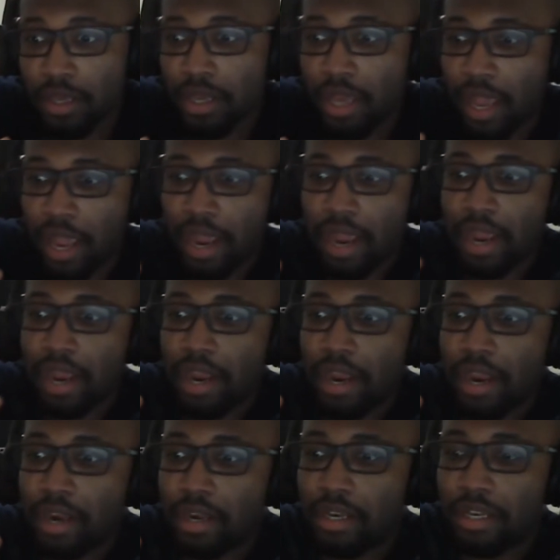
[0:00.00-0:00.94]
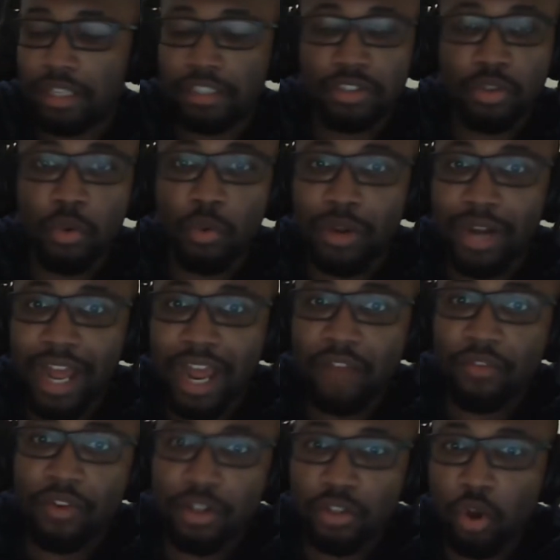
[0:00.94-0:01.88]
and he's doing
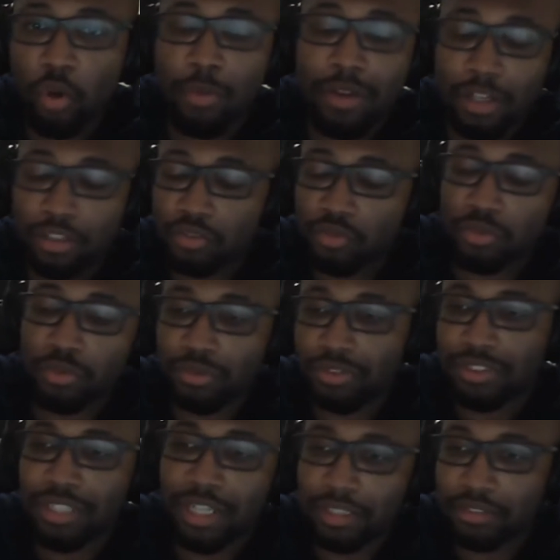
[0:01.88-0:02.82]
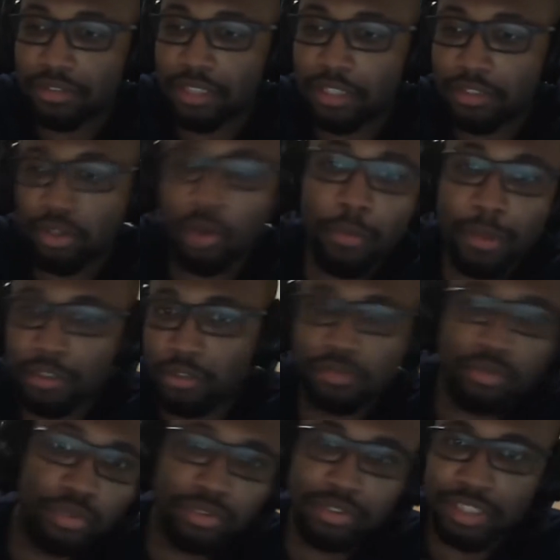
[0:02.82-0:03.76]
whatever Tomoya's crew says. And Tomoya's
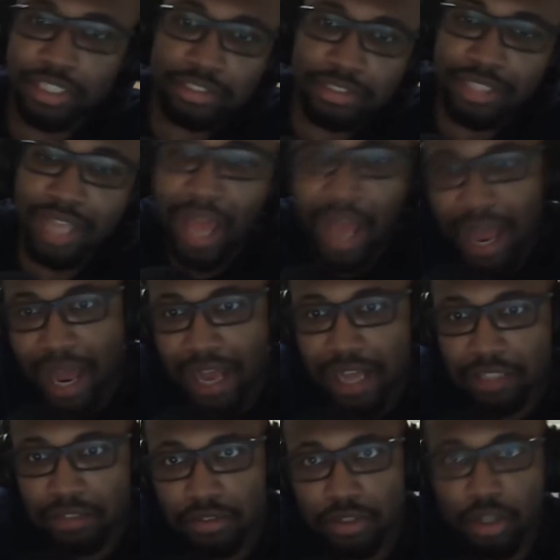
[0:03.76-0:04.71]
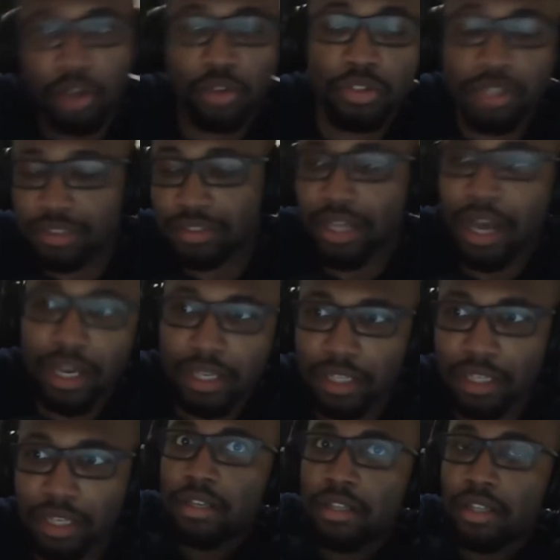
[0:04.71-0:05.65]
crew essentially has
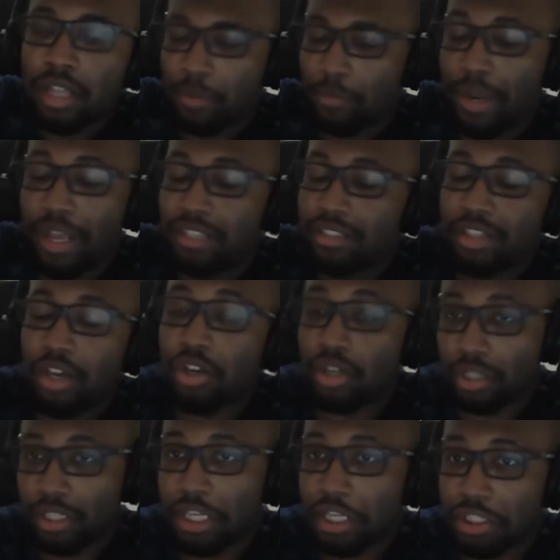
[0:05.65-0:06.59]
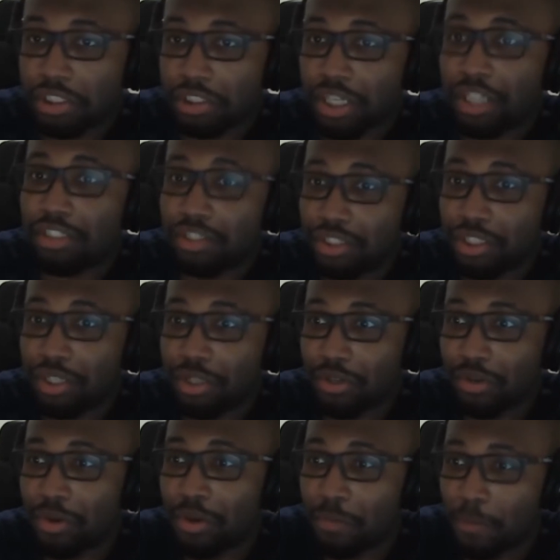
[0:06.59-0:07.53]
Okazaki like basically on a leash
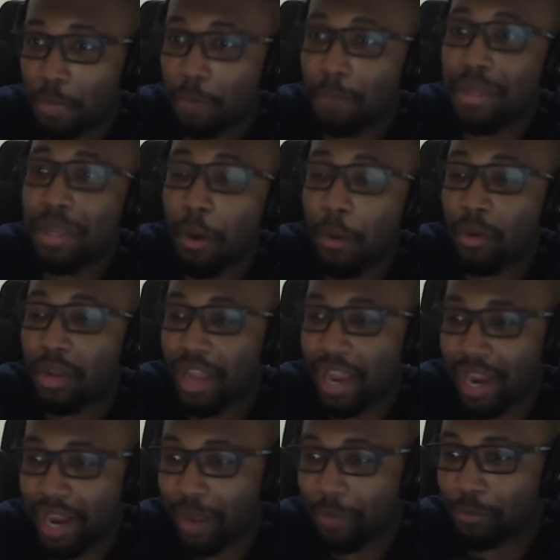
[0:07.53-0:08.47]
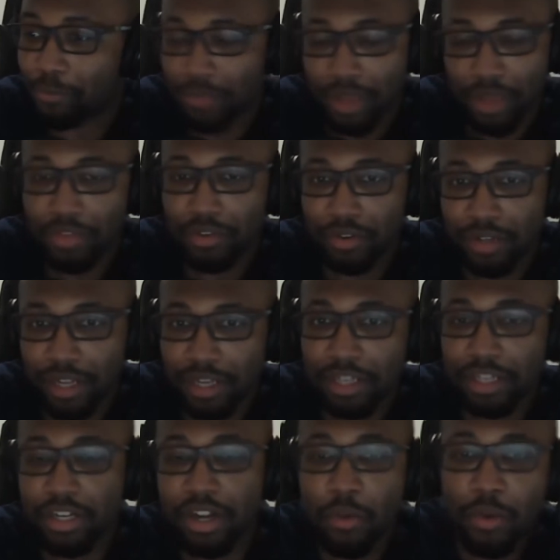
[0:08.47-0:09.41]
until Miho came, and then they're like,
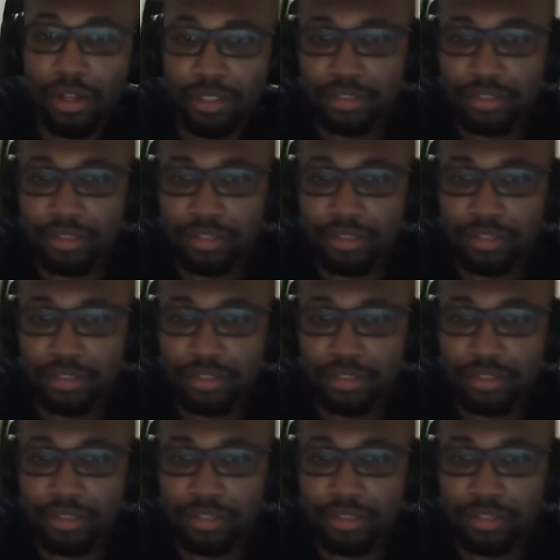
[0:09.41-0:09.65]
you know what?